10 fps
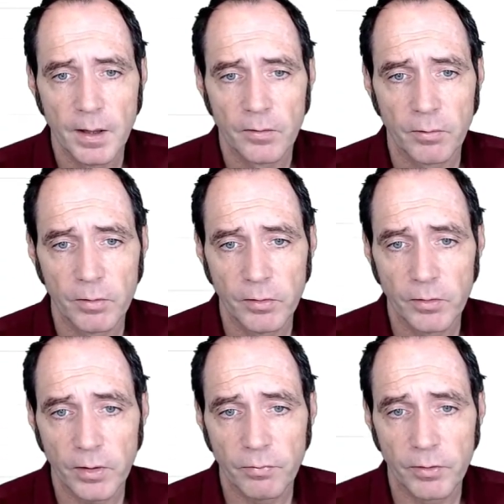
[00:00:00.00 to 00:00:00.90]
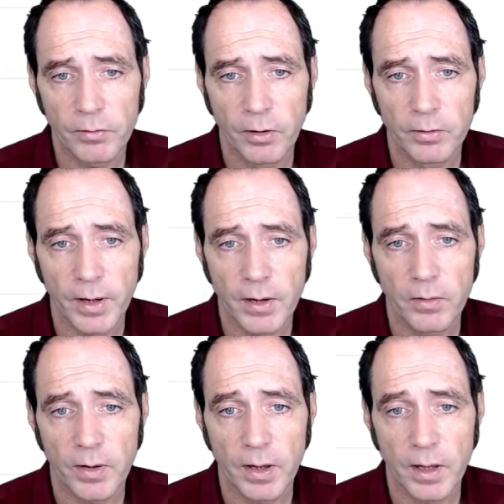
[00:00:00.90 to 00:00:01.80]
So we should, if we scroll
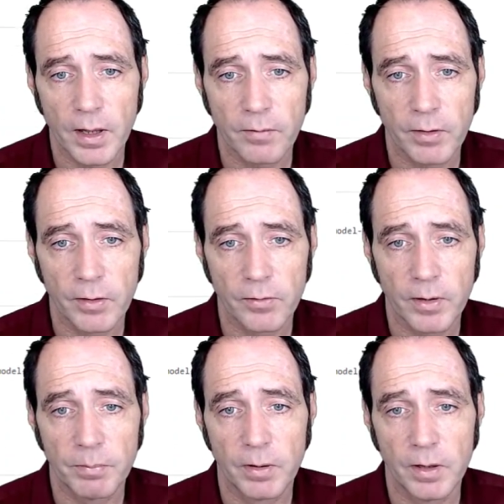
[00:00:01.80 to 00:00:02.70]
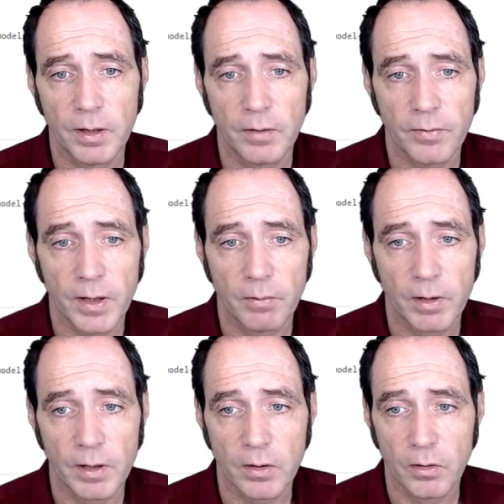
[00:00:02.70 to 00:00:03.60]
down, have an example of how we
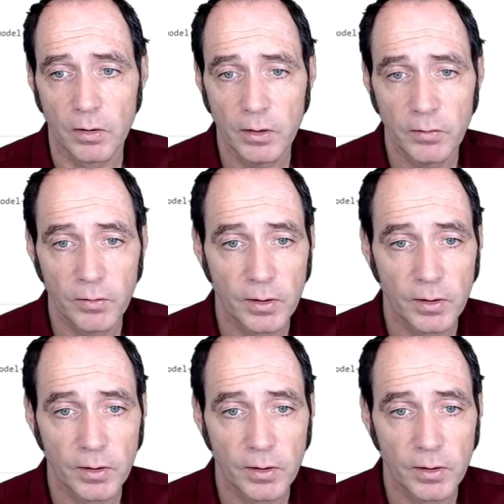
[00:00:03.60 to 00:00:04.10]
can call this.